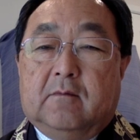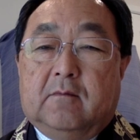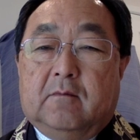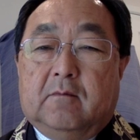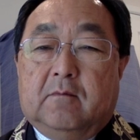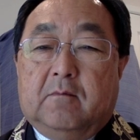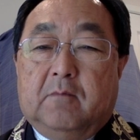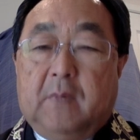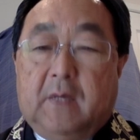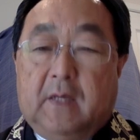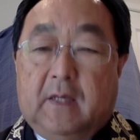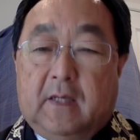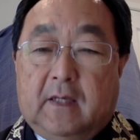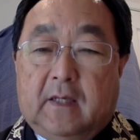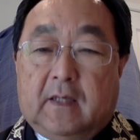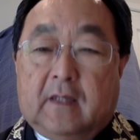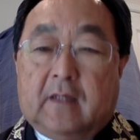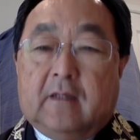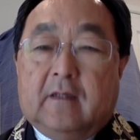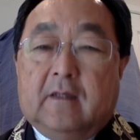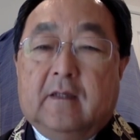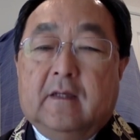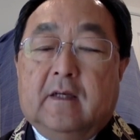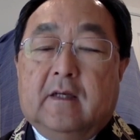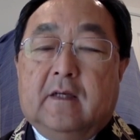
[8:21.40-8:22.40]

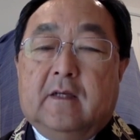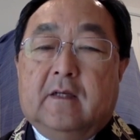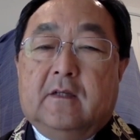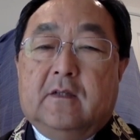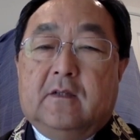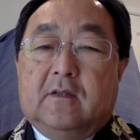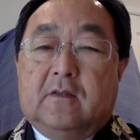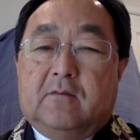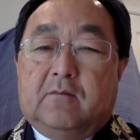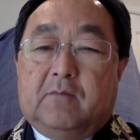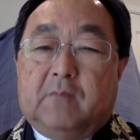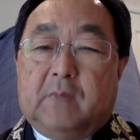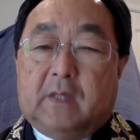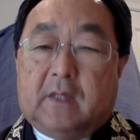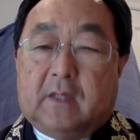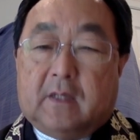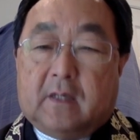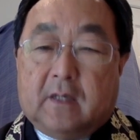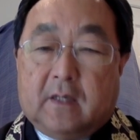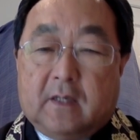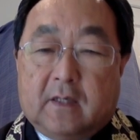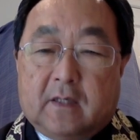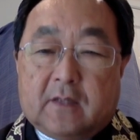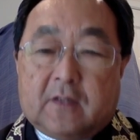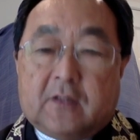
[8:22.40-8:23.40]
Meaning,
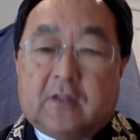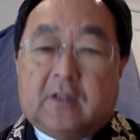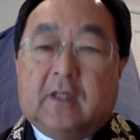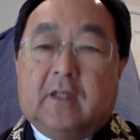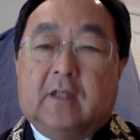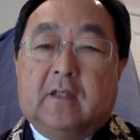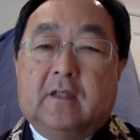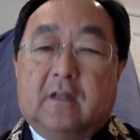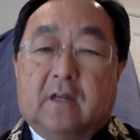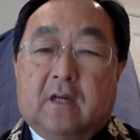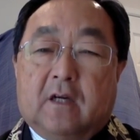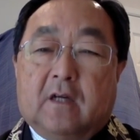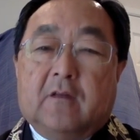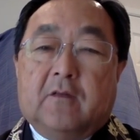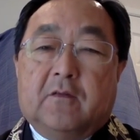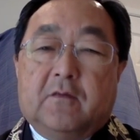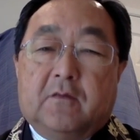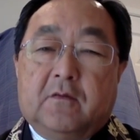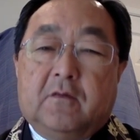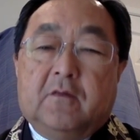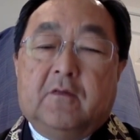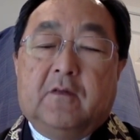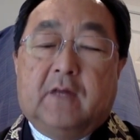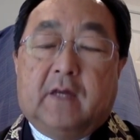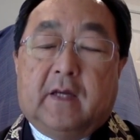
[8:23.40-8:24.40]
because she had gone
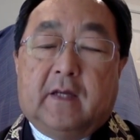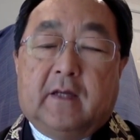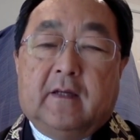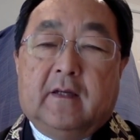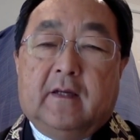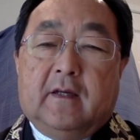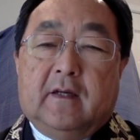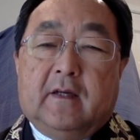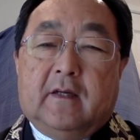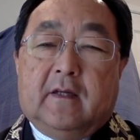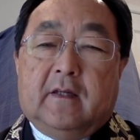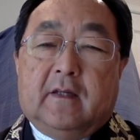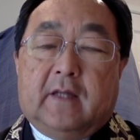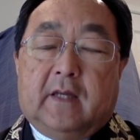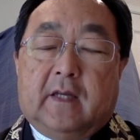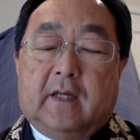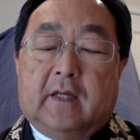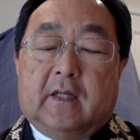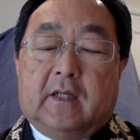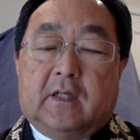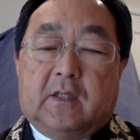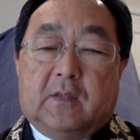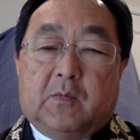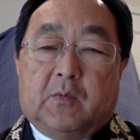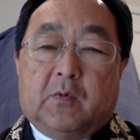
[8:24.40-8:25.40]
through that
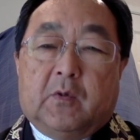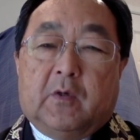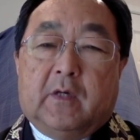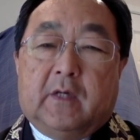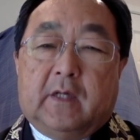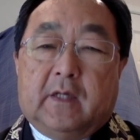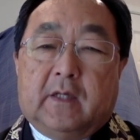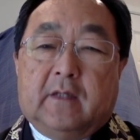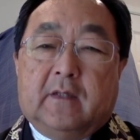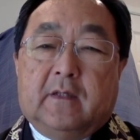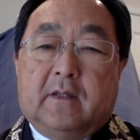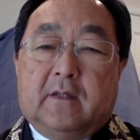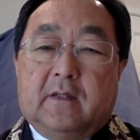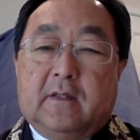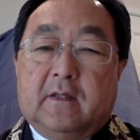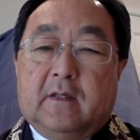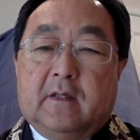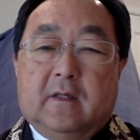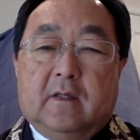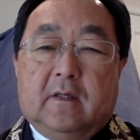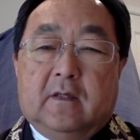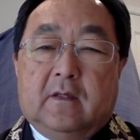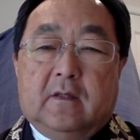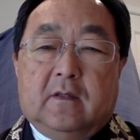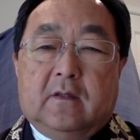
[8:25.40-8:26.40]
experience,
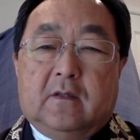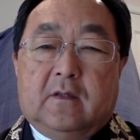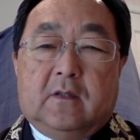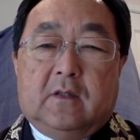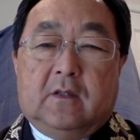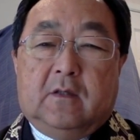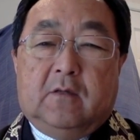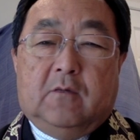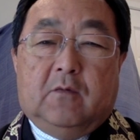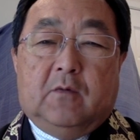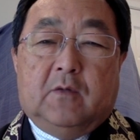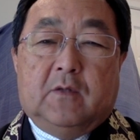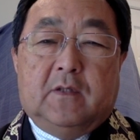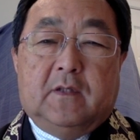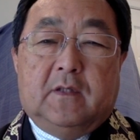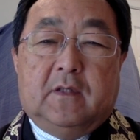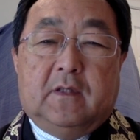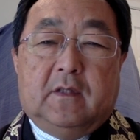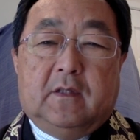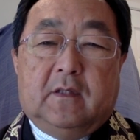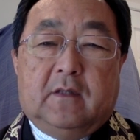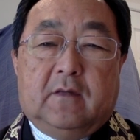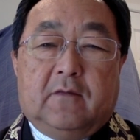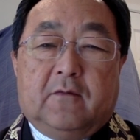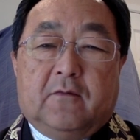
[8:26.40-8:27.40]
she wasn't
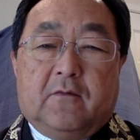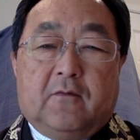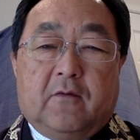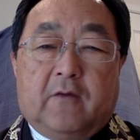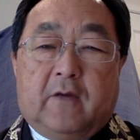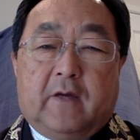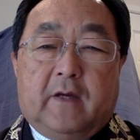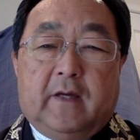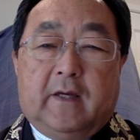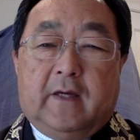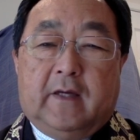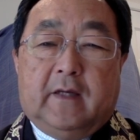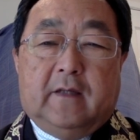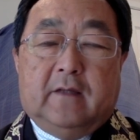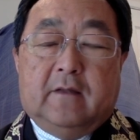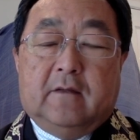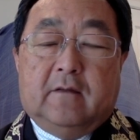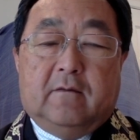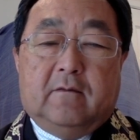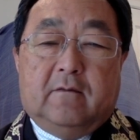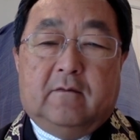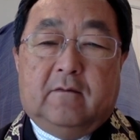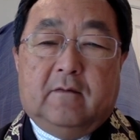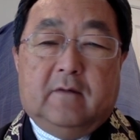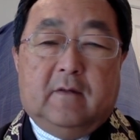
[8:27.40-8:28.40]
afraid
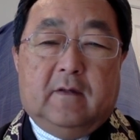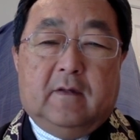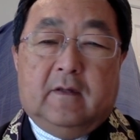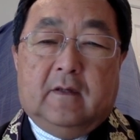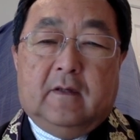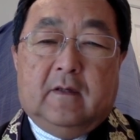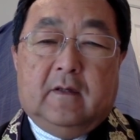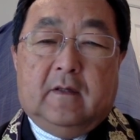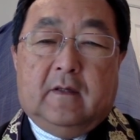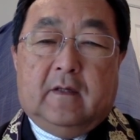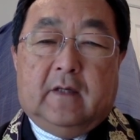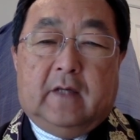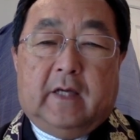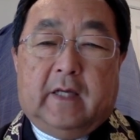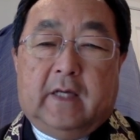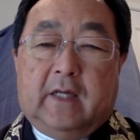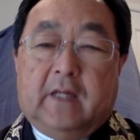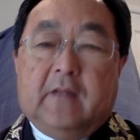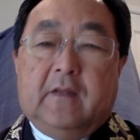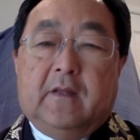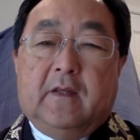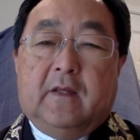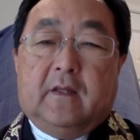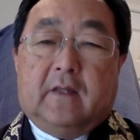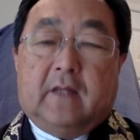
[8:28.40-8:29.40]
of
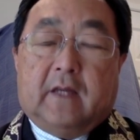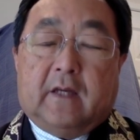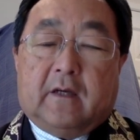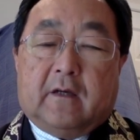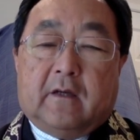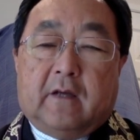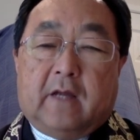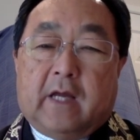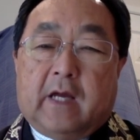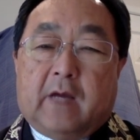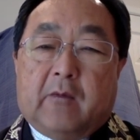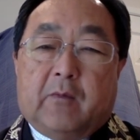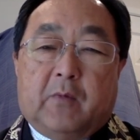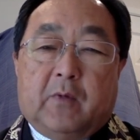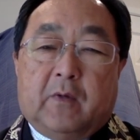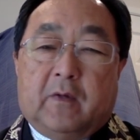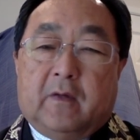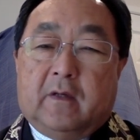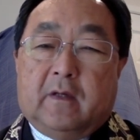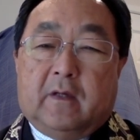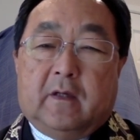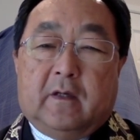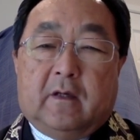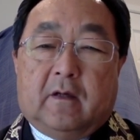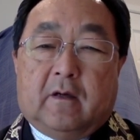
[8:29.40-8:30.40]
anything that could happen
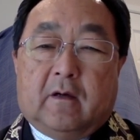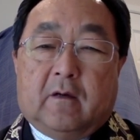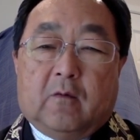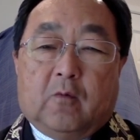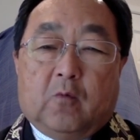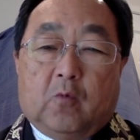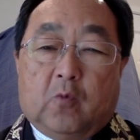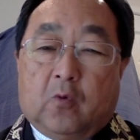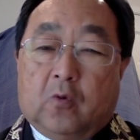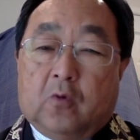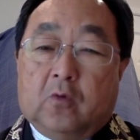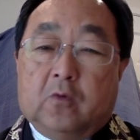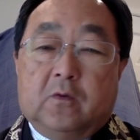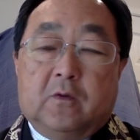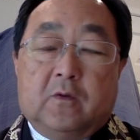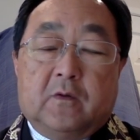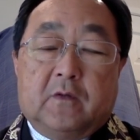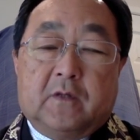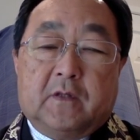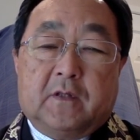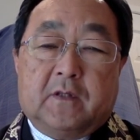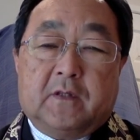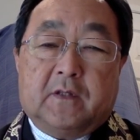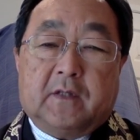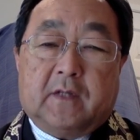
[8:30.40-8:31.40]
in our world or
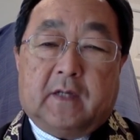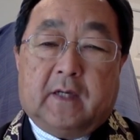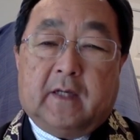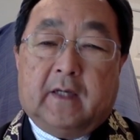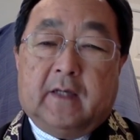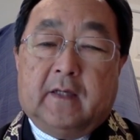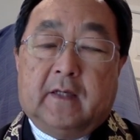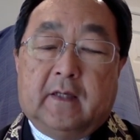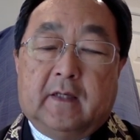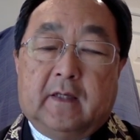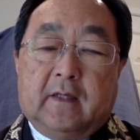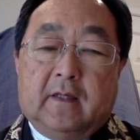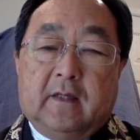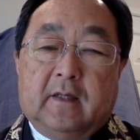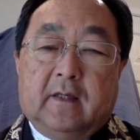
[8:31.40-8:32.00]
society.